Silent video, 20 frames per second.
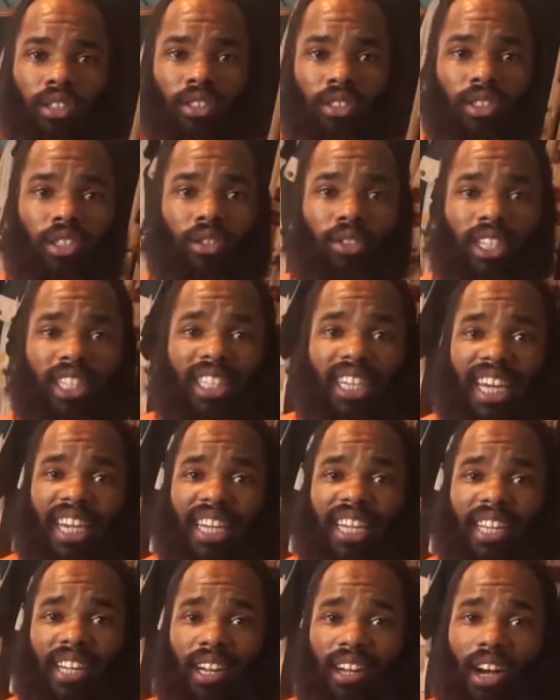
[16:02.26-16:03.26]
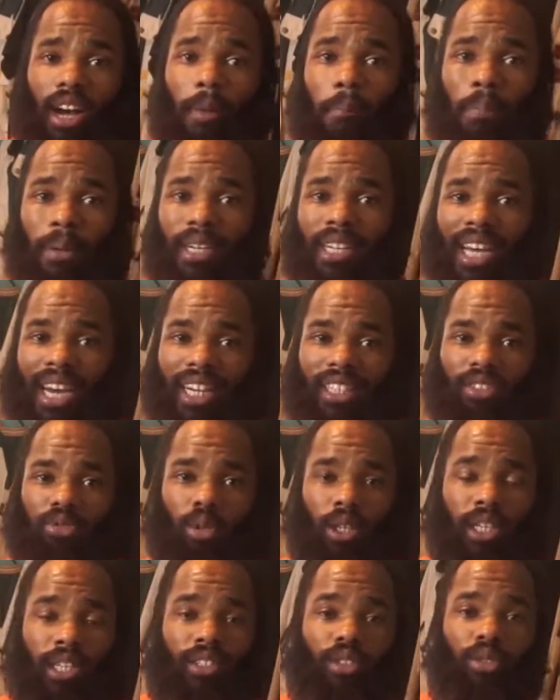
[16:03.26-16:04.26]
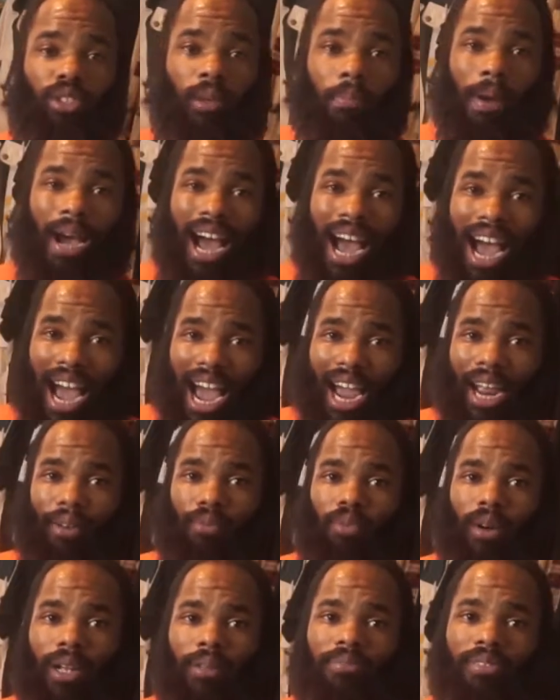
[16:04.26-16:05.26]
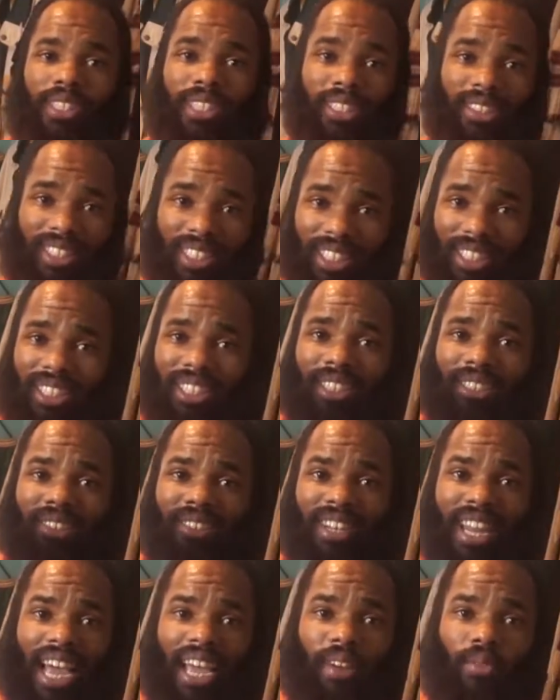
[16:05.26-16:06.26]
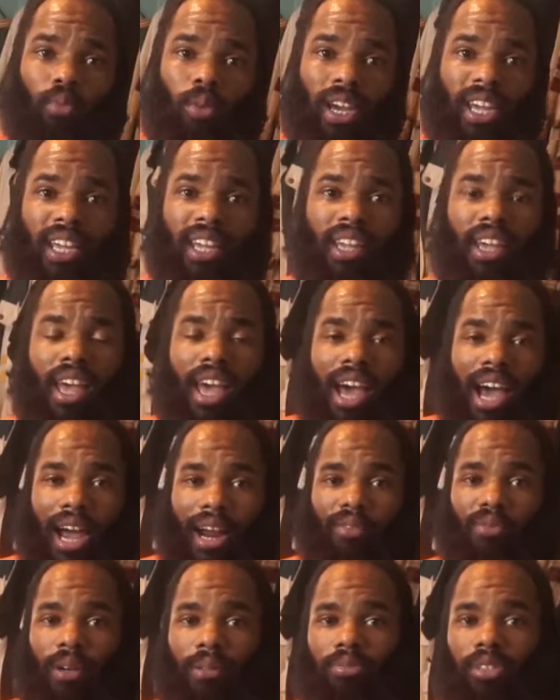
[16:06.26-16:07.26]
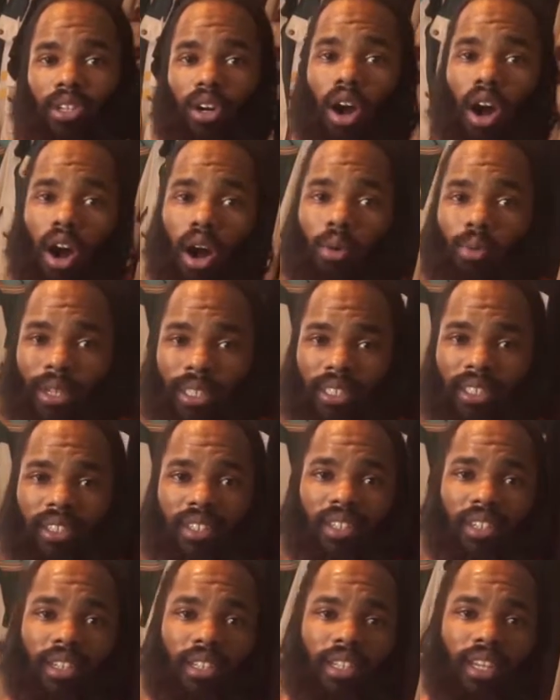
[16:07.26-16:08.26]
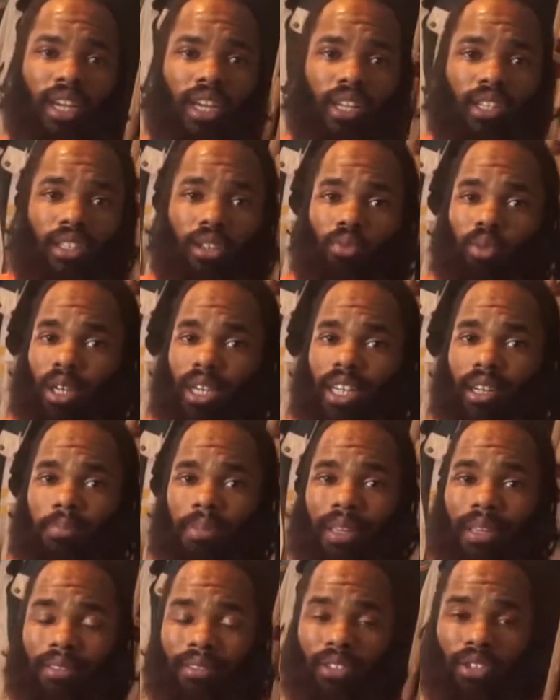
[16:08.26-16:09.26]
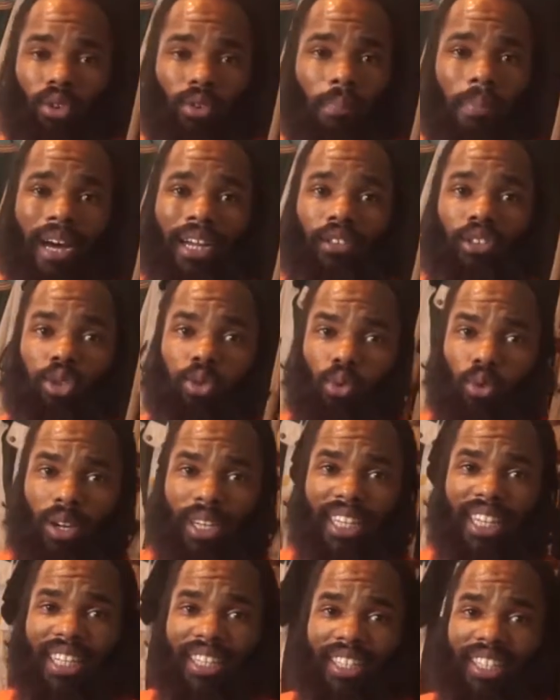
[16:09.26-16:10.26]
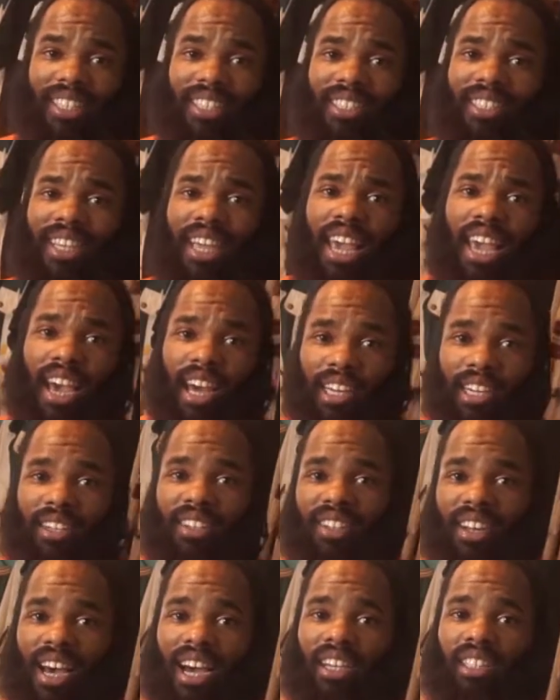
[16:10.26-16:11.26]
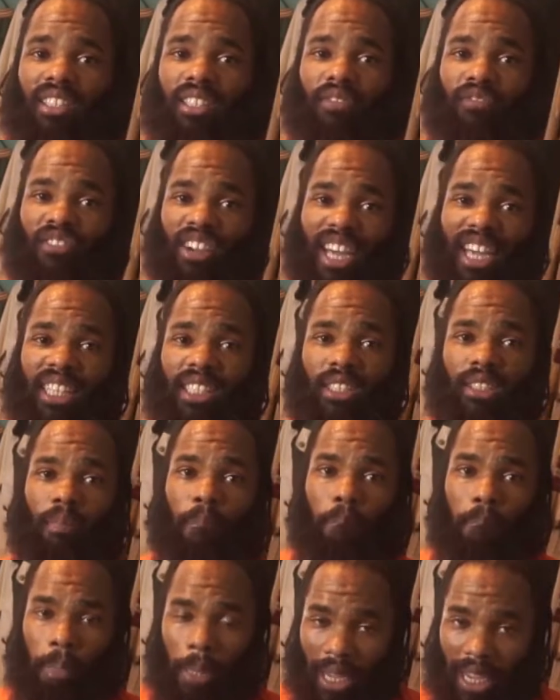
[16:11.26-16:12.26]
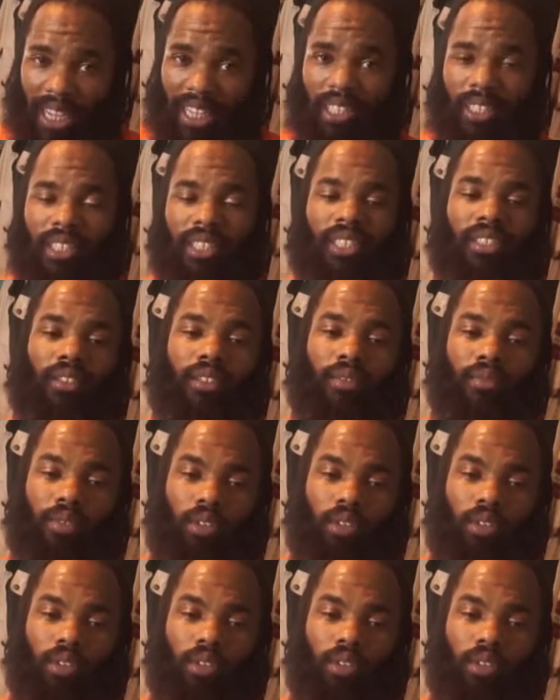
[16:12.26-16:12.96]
So to take it up a notch, we're going to do some high reps, and this is lightweight. High reps are always good. So we're going to do about 20 of these at a nice fast pace.